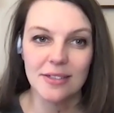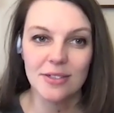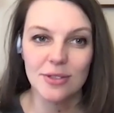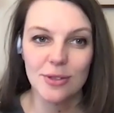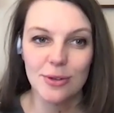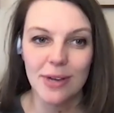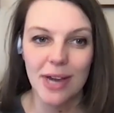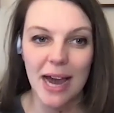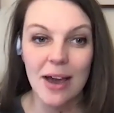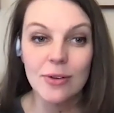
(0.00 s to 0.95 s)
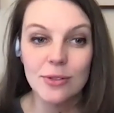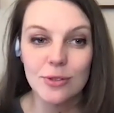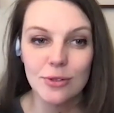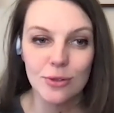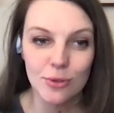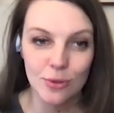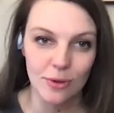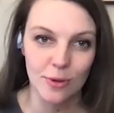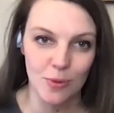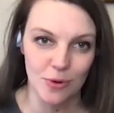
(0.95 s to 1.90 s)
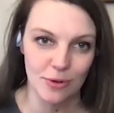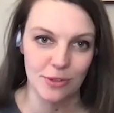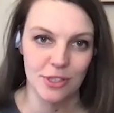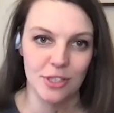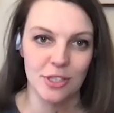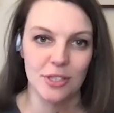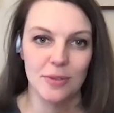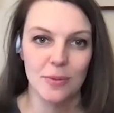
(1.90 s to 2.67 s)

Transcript: So how do you approach